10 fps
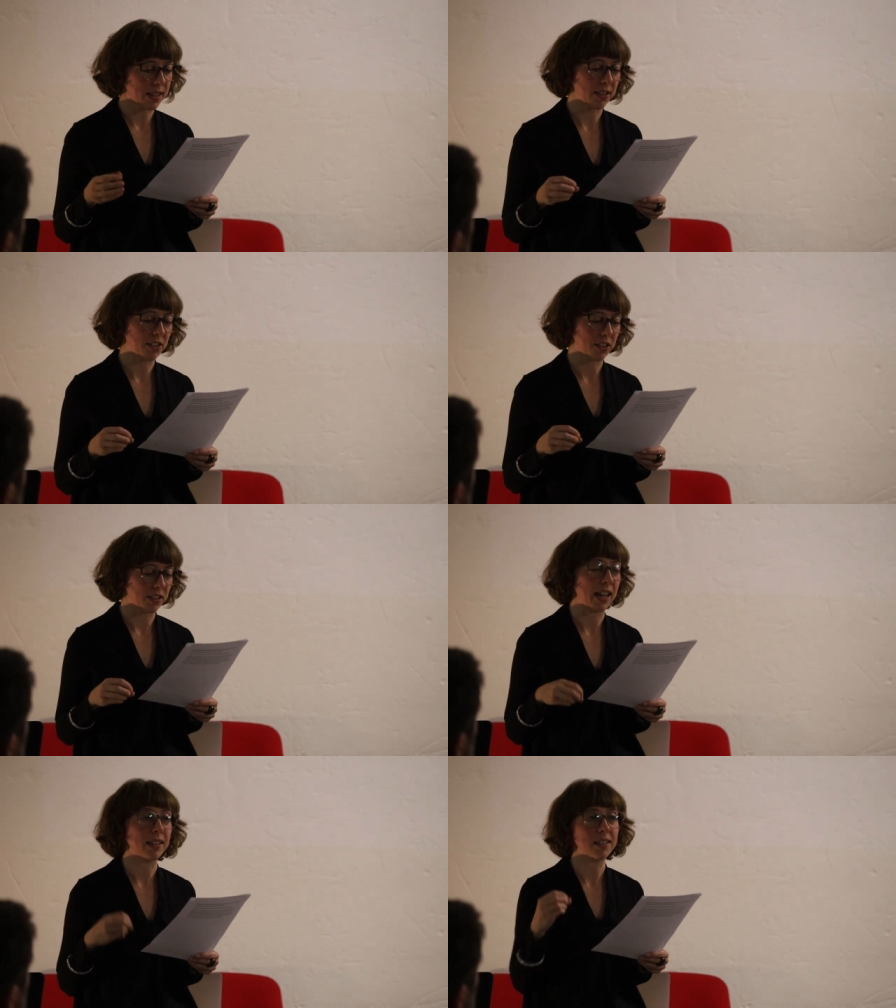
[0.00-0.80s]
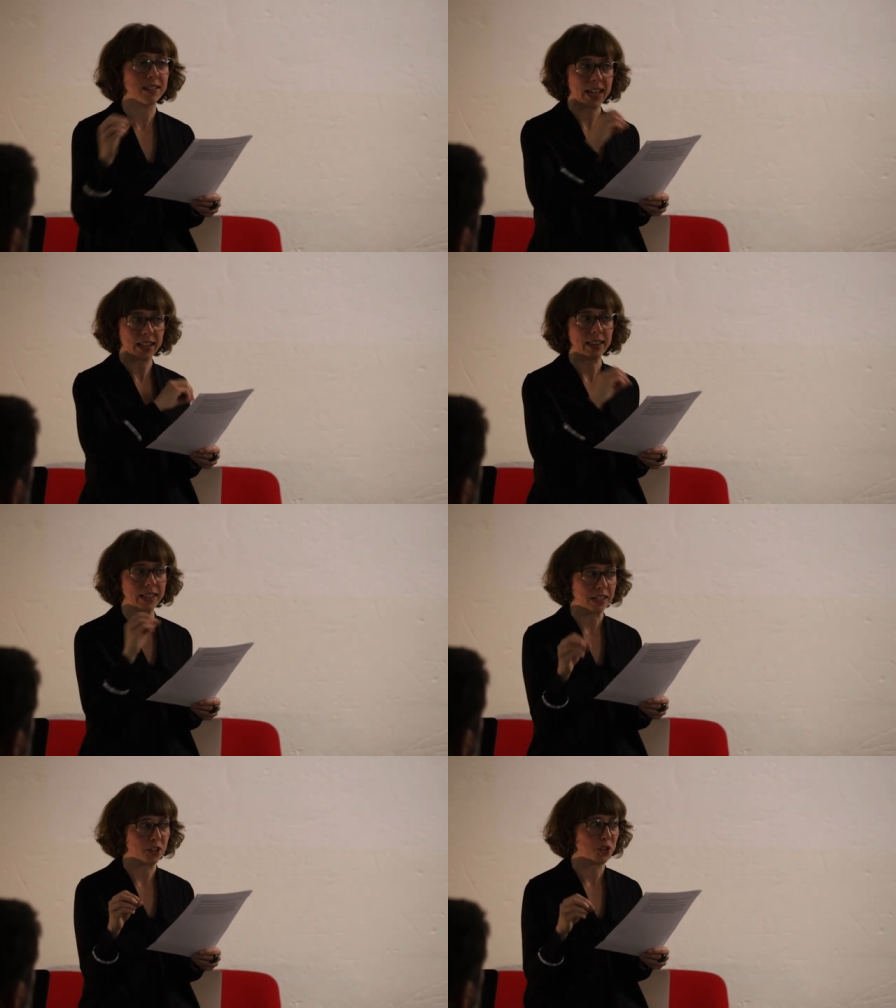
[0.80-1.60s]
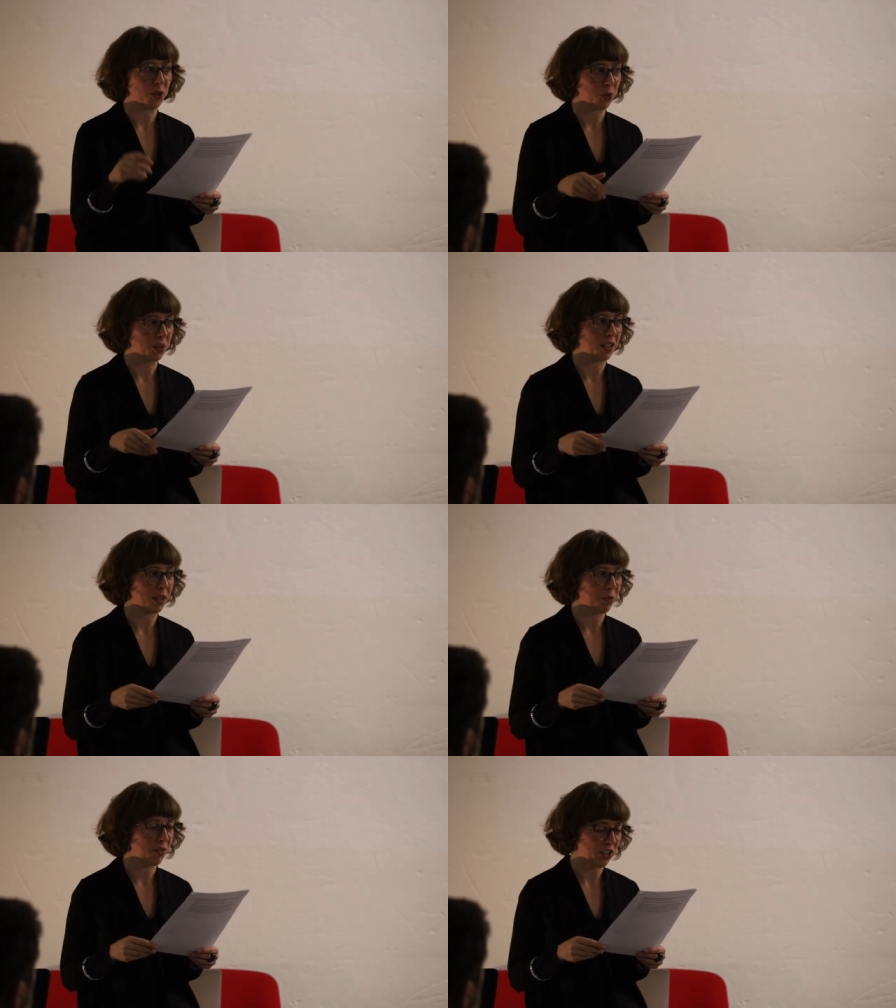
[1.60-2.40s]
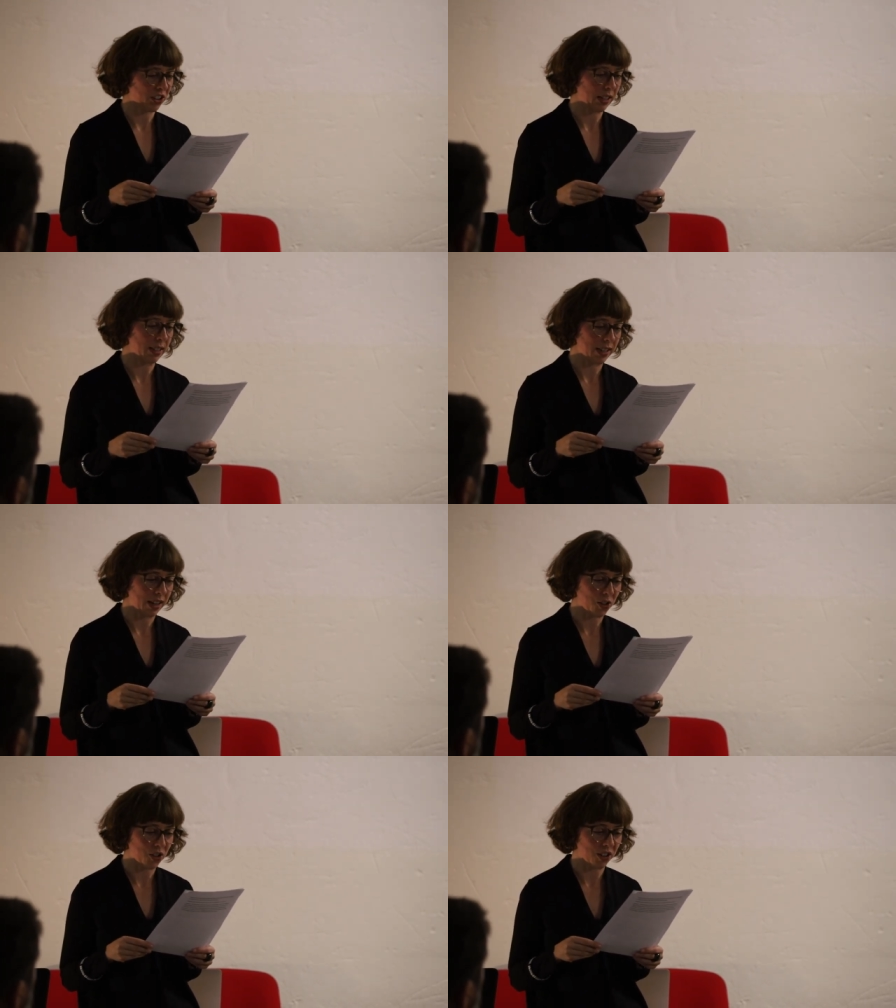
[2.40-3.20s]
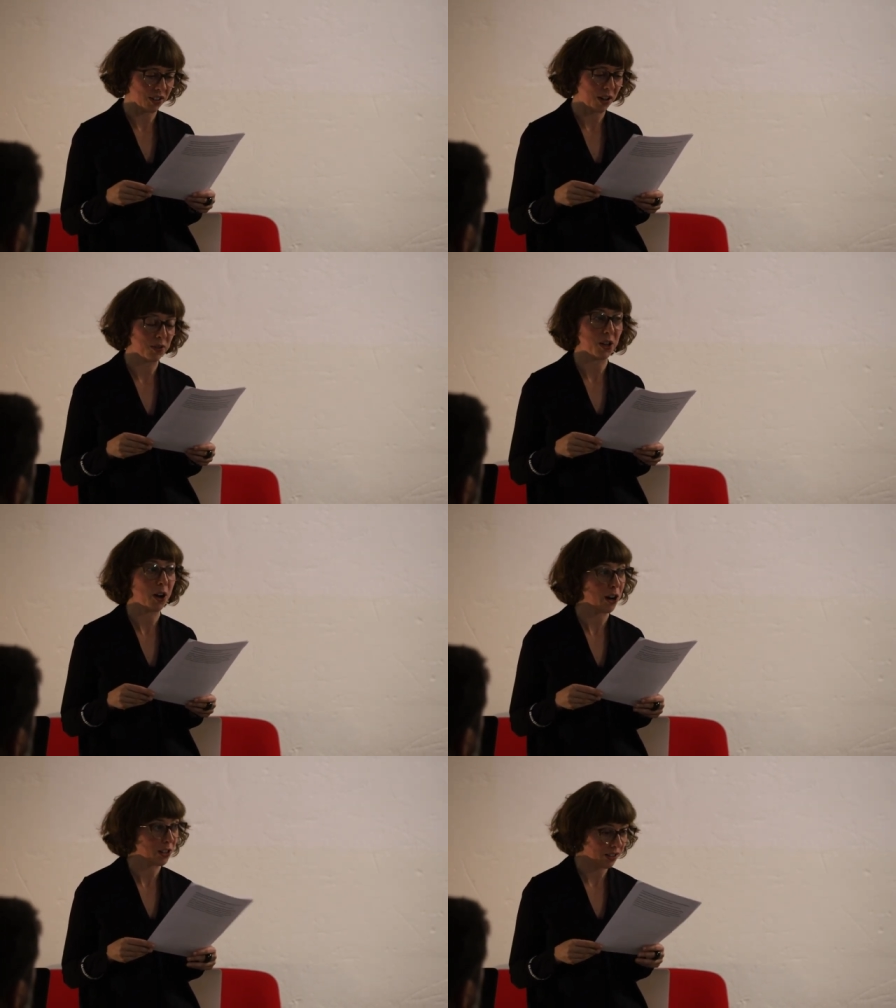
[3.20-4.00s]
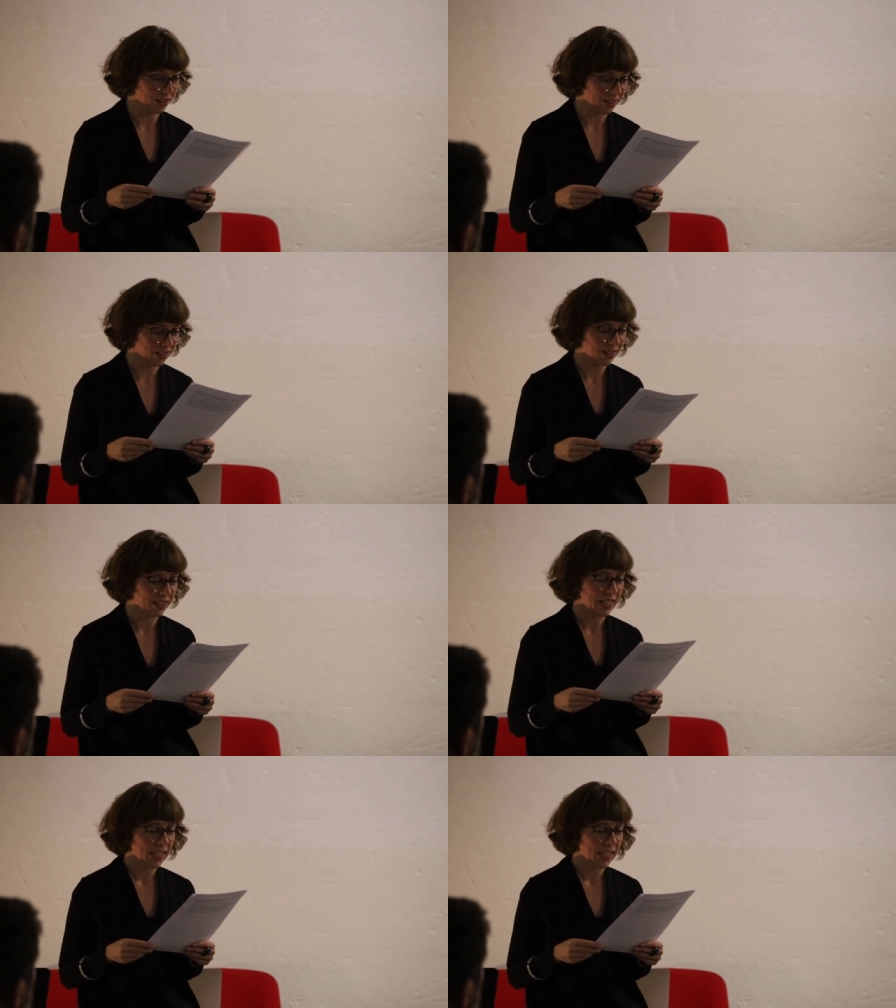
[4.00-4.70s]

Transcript: the sector, and that leads to the professionalization of the artist.